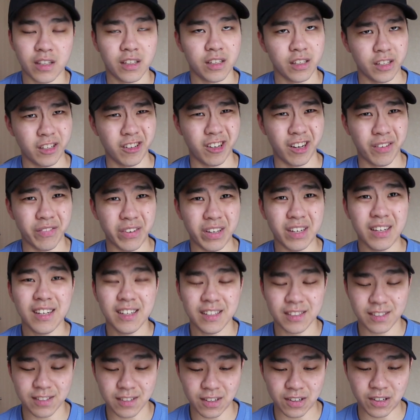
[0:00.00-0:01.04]
You know what I mean?
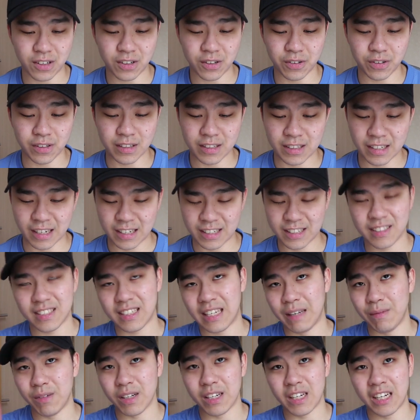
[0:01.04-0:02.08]
So, yeah,
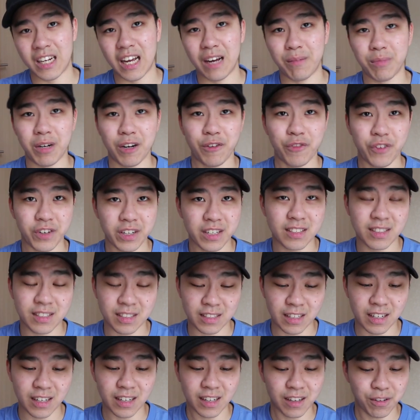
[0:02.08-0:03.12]
just keep the Kadabra
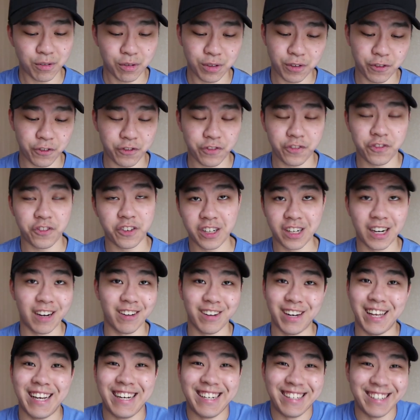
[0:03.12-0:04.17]
first. We'll figure
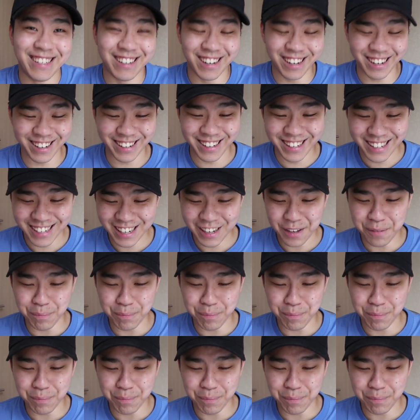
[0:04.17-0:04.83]
out later on.